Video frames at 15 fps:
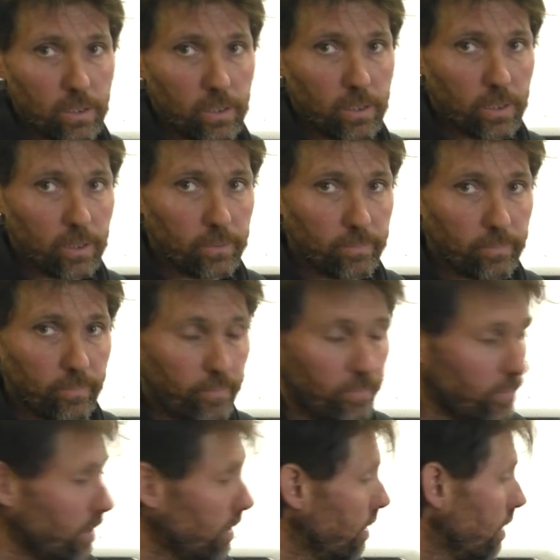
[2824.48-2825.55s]
the cylinder.
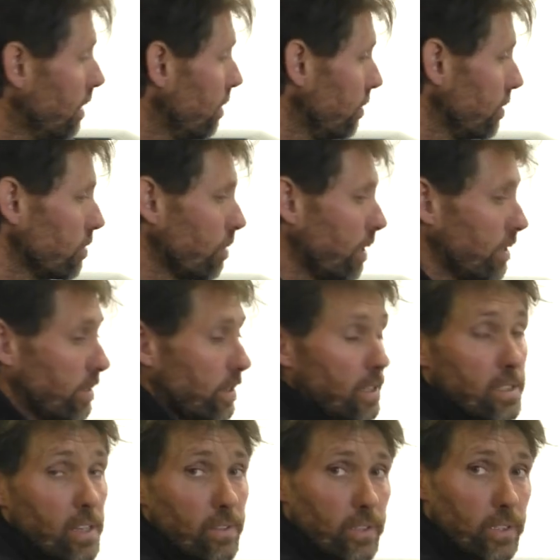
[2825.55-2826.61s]
This one
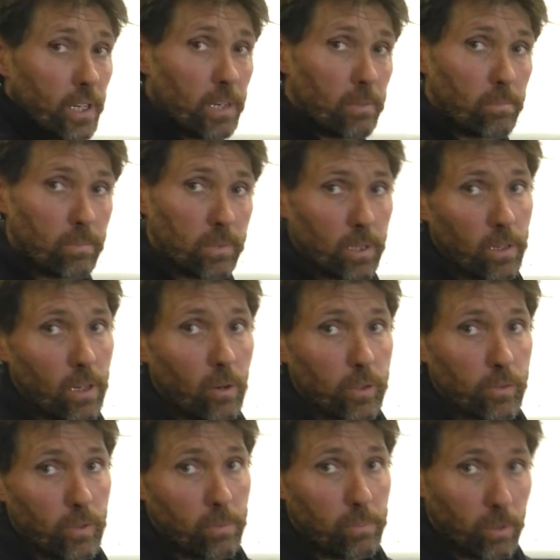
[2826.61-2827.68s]
doesn't have the tape, so I know
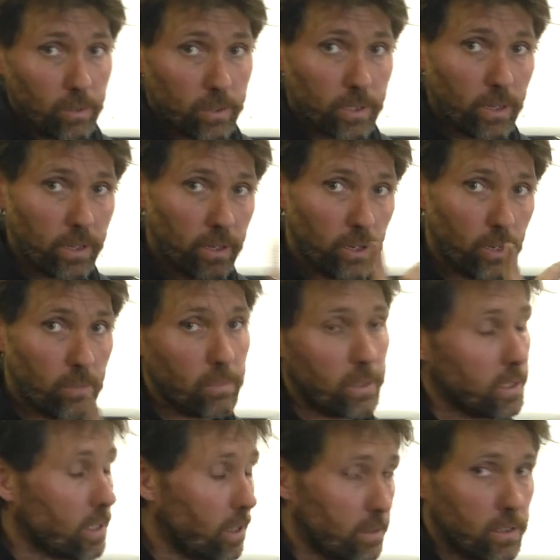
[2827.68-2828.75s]
it's from the port side of the helm
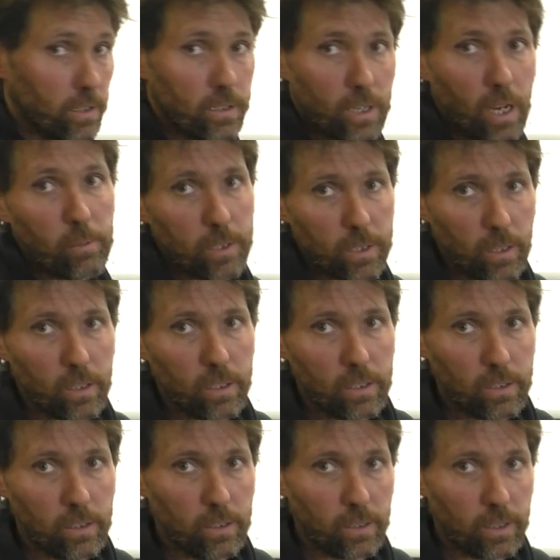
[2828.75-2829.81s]
and it's going to the starboard side of
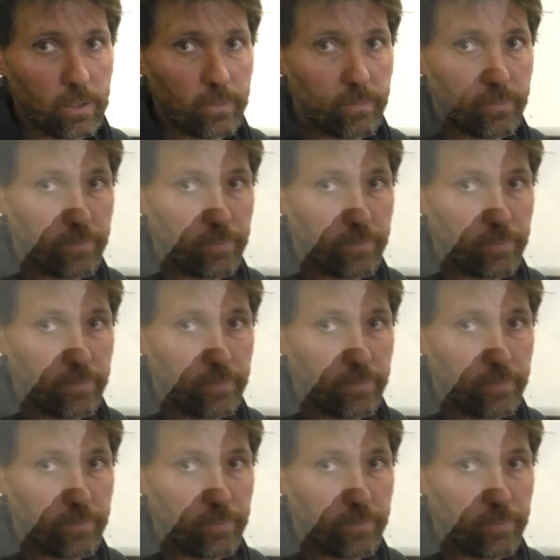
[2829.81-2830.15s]
the cylinder.